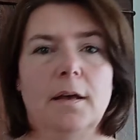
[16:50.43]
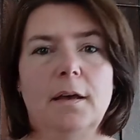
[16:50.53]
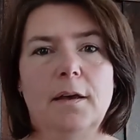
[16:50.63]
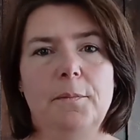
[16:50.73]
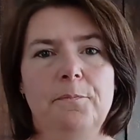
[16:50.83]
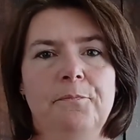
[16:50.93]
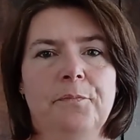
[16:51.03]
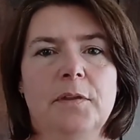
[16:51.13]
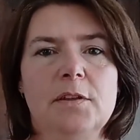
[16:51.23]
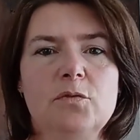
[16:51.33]

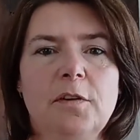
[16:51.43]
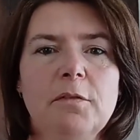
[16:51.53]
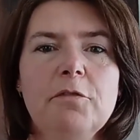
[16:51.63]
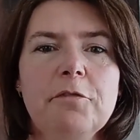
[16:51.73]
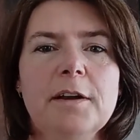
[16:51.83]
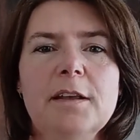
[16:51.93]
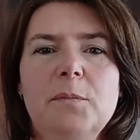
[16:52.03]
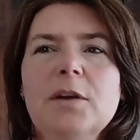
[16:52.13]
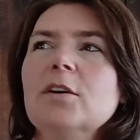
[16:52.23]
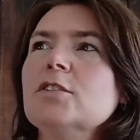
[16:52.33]
It's very
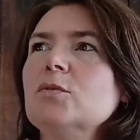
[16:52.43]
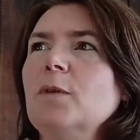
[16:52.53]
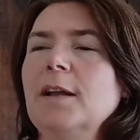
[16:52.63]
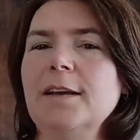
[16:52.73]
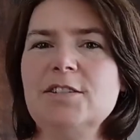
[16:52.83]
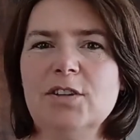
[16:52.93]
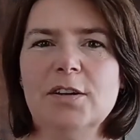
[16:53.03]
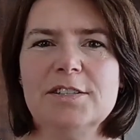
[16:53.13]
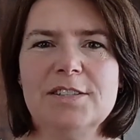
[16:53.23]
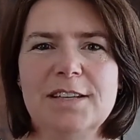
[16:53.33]
funny because when I
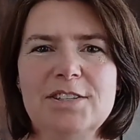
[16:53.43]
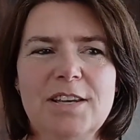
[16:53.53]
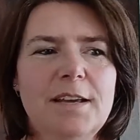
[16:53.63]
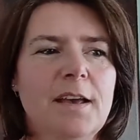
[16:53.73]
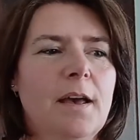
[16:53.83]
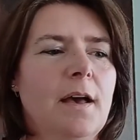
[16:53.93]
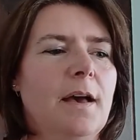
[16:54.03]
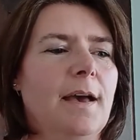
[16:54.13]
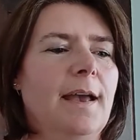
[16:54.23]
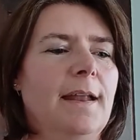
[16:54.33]
start stitching
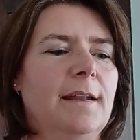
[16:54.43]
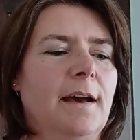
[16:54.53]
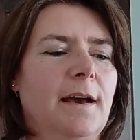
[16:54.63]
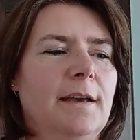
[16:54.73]
and